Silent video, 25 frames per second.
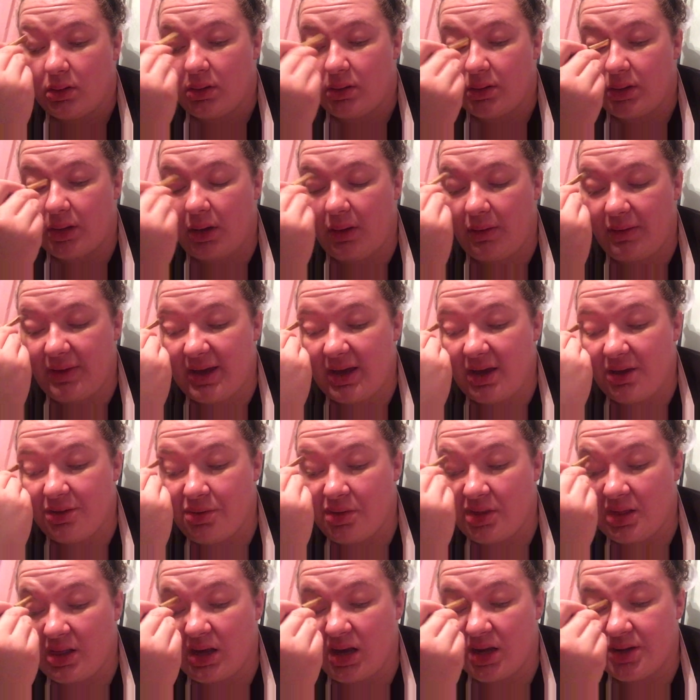Now the other
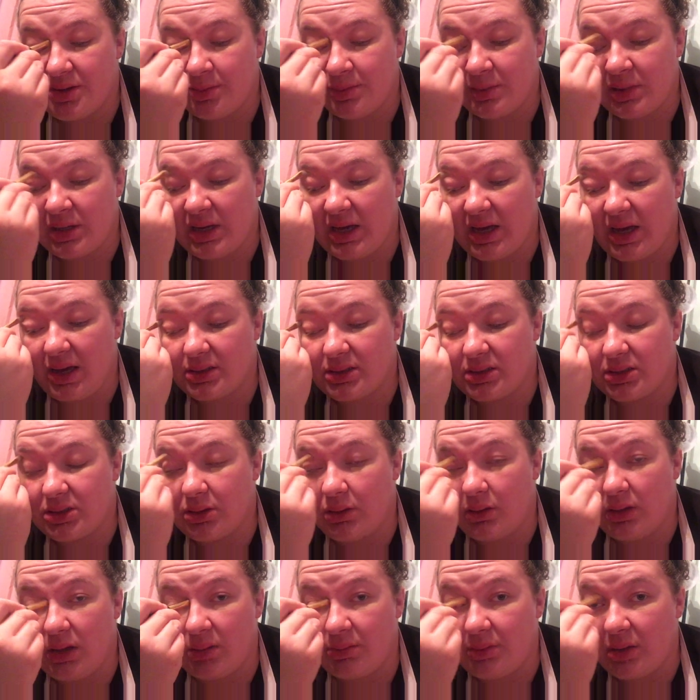side I'm going to have to do
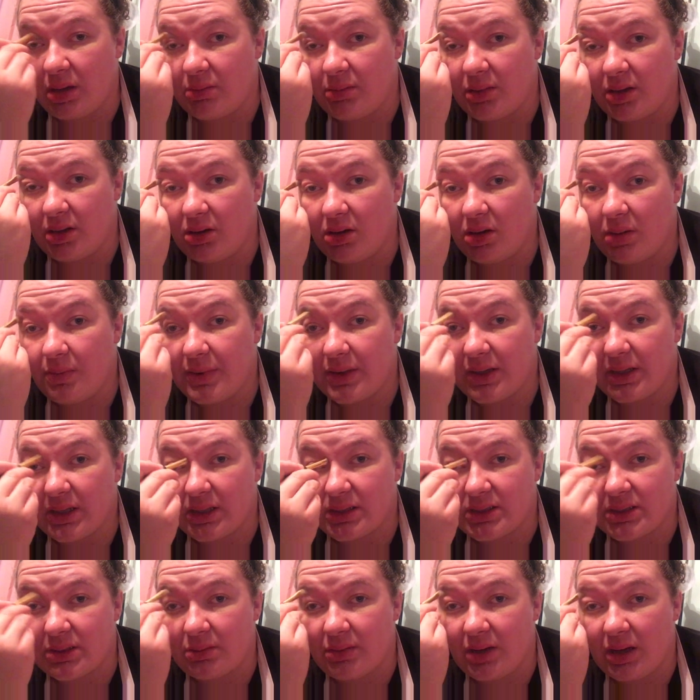in my mirror
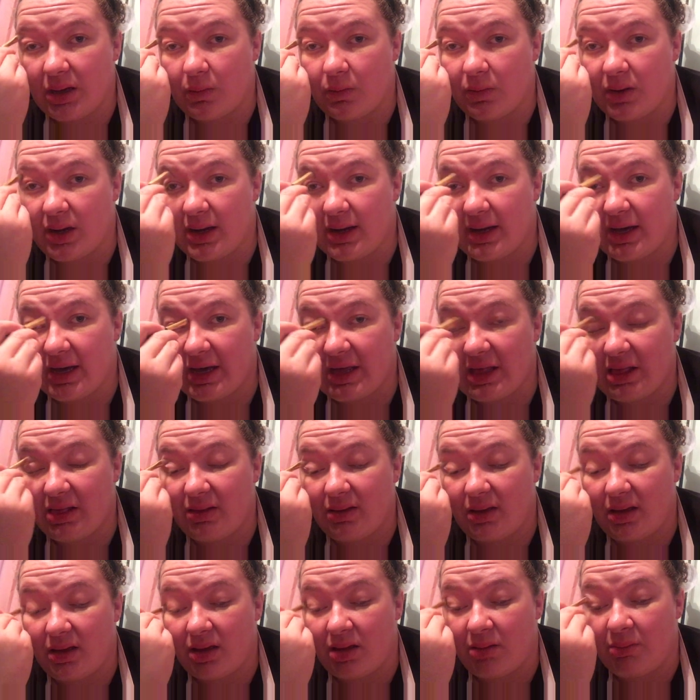because of my right eye's
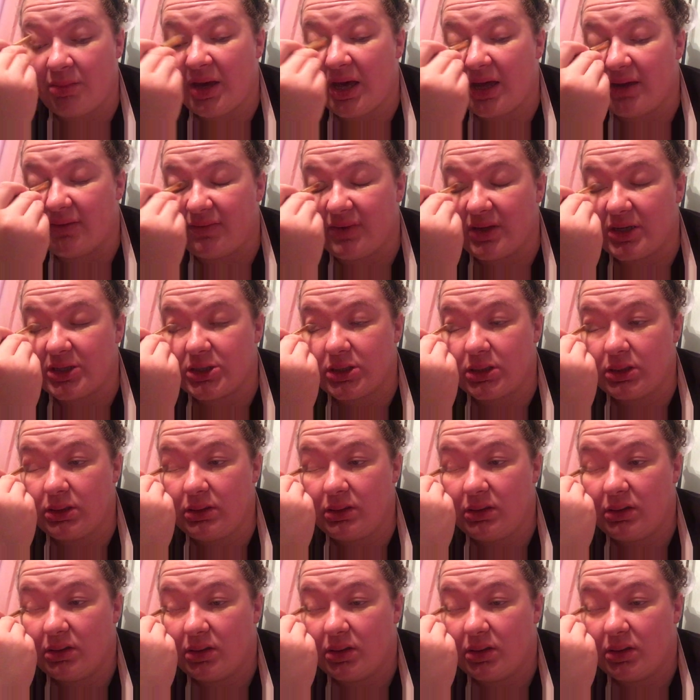bad vision.